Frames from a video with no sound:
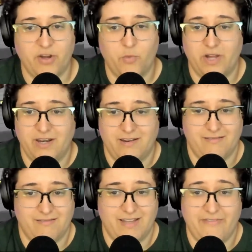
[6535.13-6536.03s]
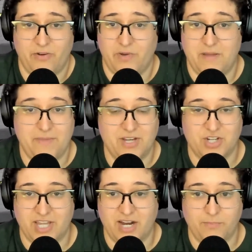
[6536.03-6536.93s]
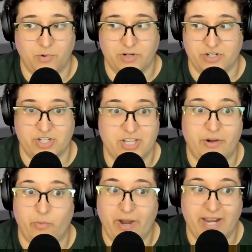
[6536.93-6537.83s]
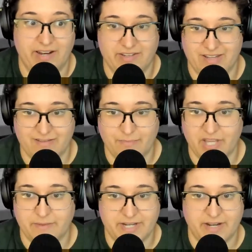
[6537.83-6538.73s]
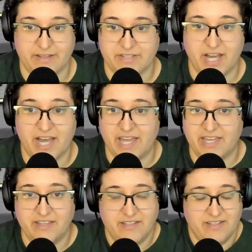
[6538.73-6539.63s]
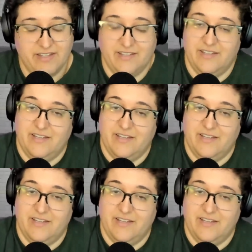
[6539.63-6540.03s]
Everyone everyone at Beijing airport is just like waiting to see like if something comes out of the sky. Intensity.